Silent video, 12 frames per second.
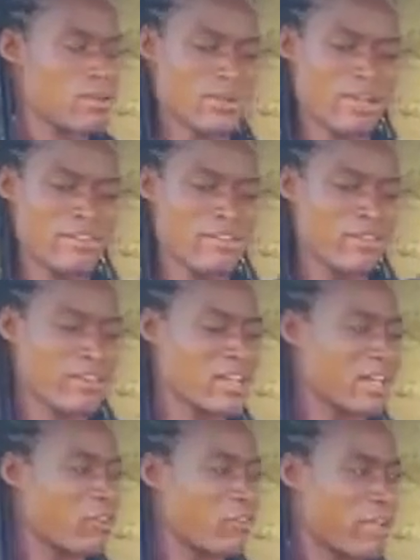We have different
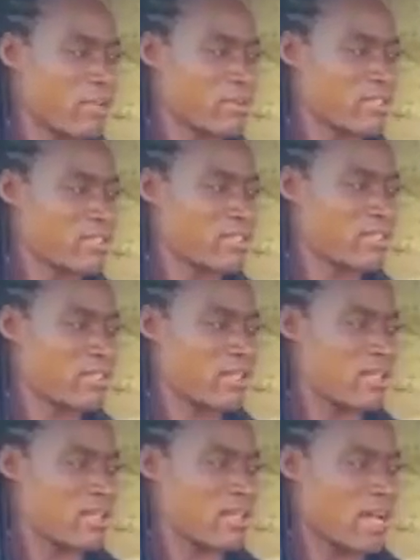kind of herbs.
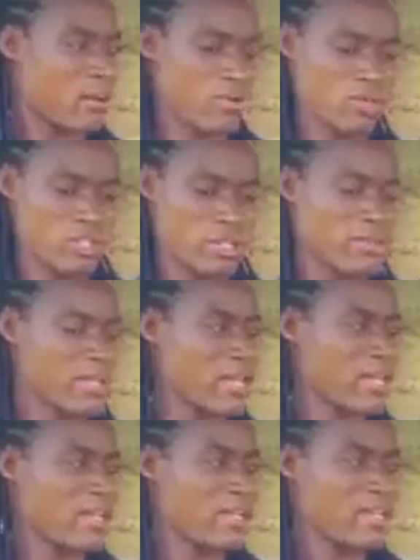I brought them
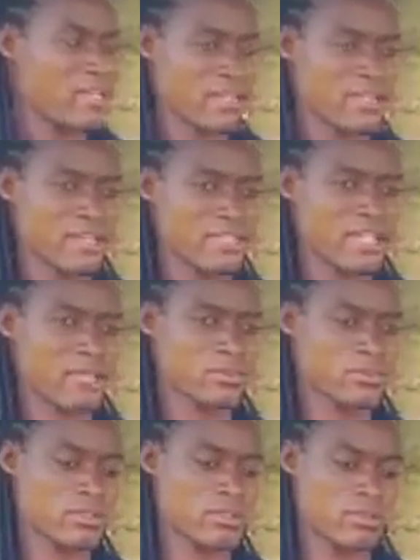here. There is
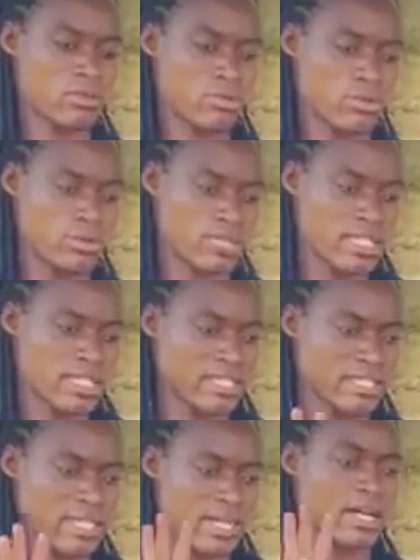herbs, you see
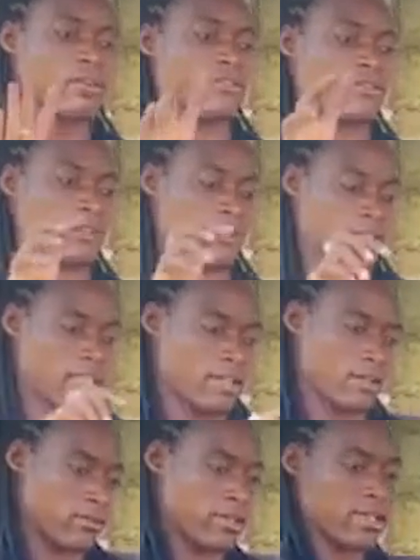it in a hand.
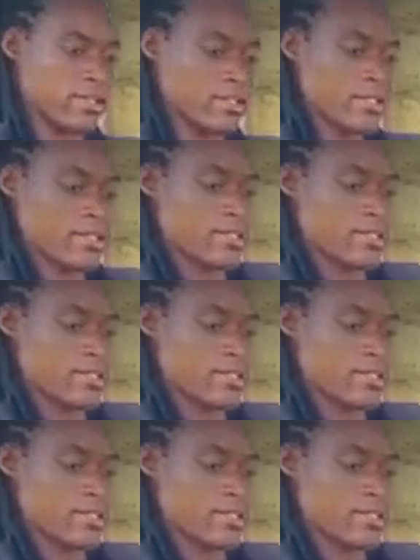Thank you, here is it.